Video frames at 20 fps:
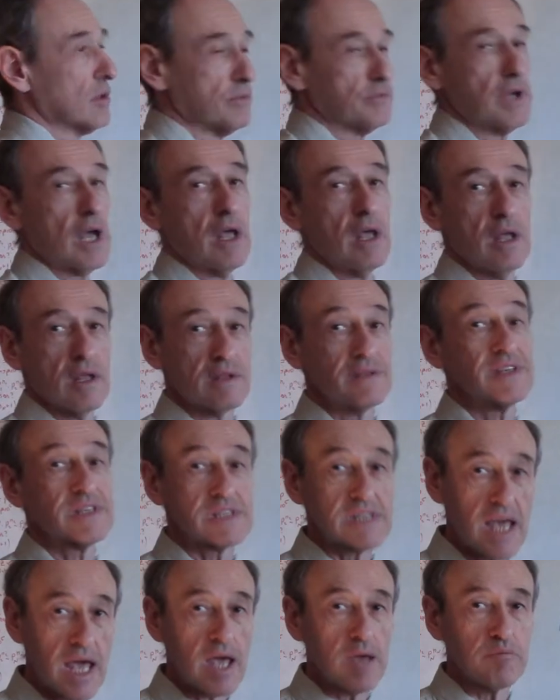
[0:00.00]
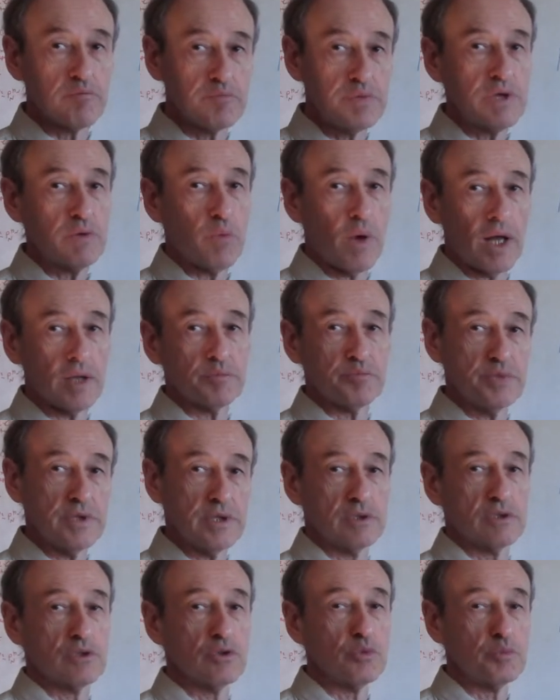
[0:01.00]
of the same P1,
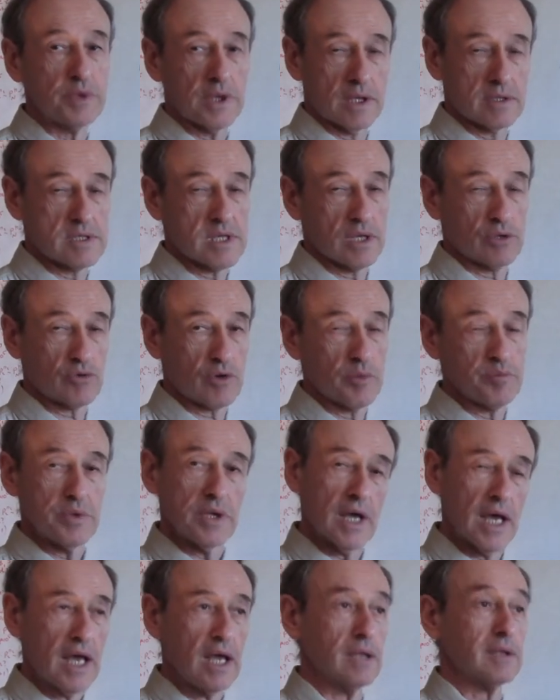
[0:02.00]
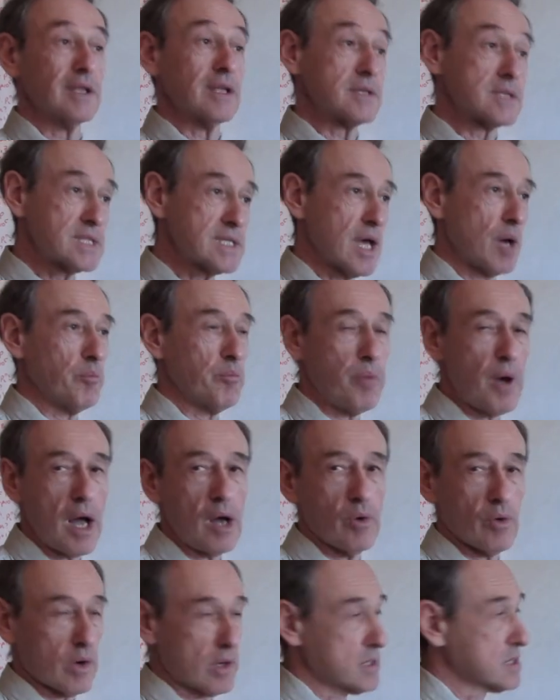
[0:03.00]
P2, etc., Pn in some
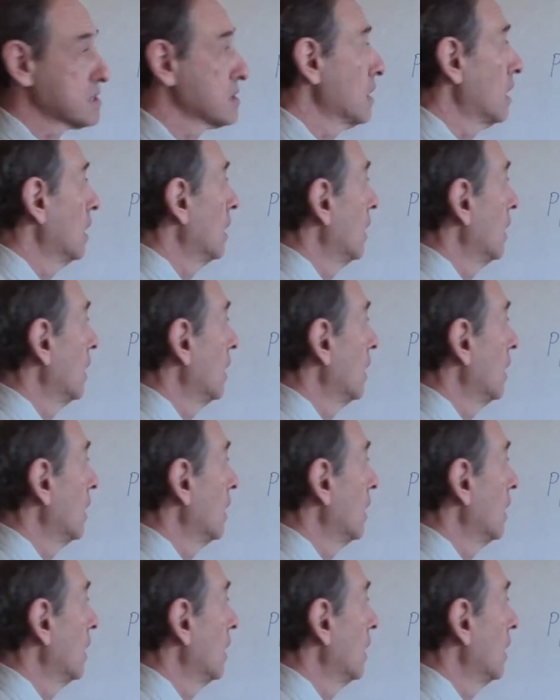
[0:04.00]
powers.